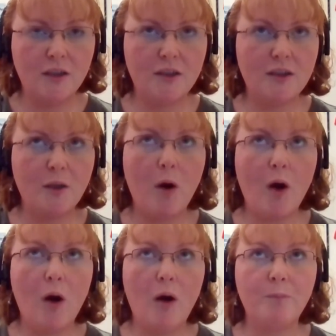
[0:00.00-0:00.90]
So
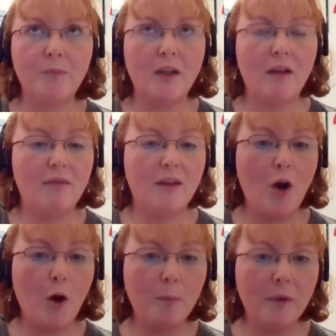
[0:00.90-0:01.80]
they're
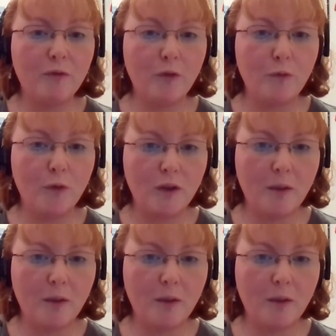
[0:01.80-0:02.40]
hoping for full